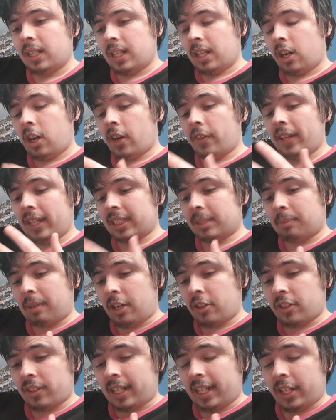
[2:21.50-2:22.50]
Our next
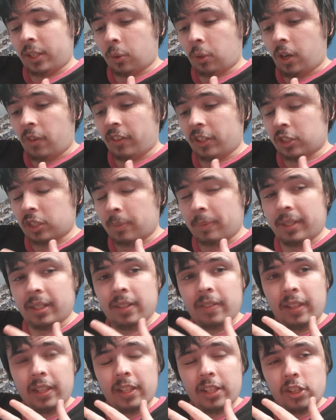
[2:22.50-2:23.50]
match that I know of, it's going to be
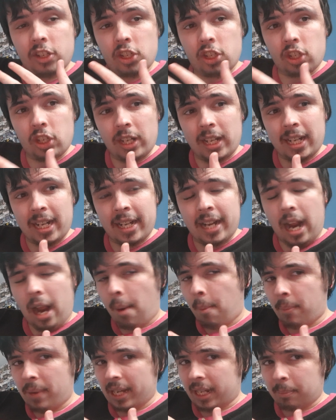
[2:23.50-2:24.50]
Shane
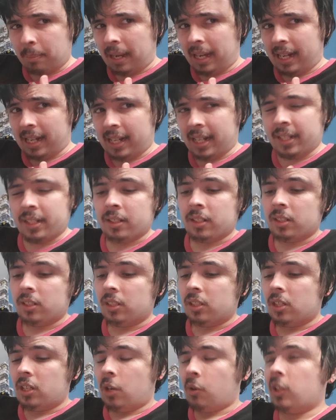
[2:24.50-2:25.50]
McMahon
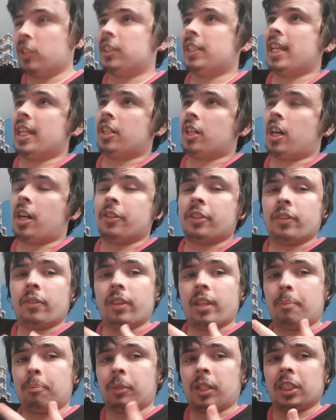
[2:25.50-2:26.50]
will take on
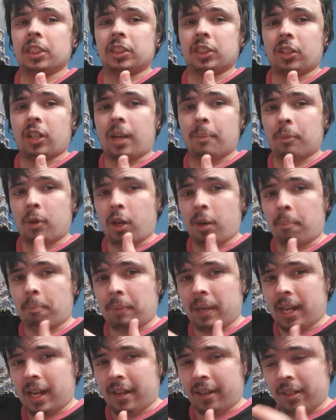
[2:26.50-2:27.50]
the Monster Among
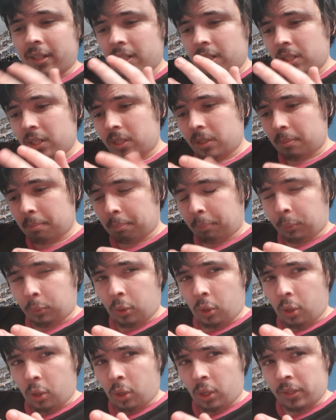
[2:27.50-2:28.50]
Men,
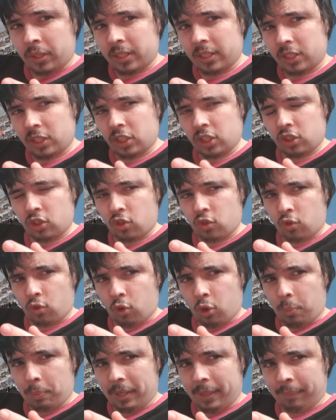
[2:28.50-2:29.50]
Braun
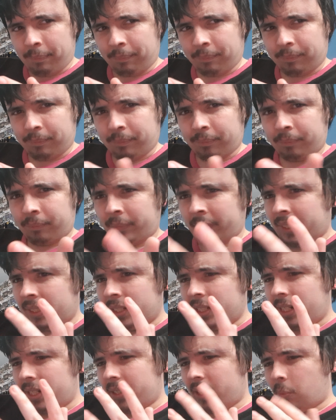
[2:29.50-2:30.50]
Strowman.
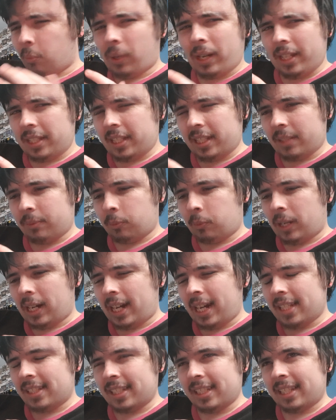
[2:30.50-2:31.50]
Now, why
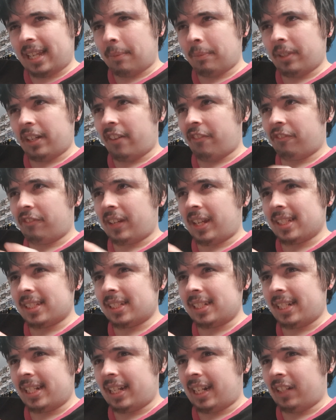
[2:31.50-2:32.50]
is this happening at
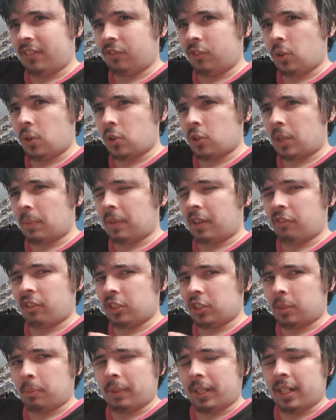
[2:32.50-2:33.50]
Fastlane? I thought it was happening at
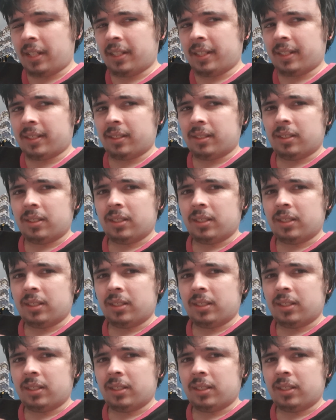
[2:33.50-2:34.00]
WrestleMania.